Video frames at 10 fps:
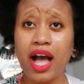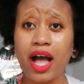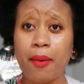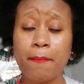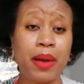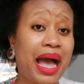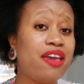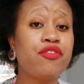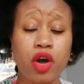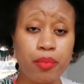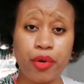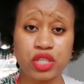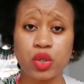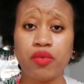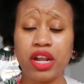I've got
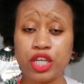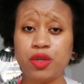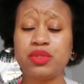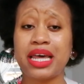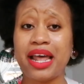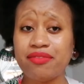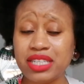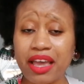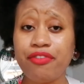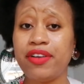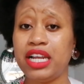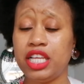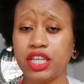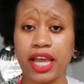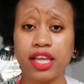personal relationships that have definitely
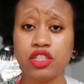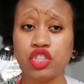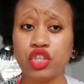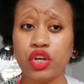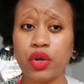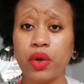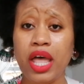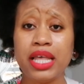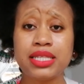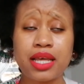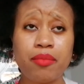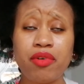changed. Some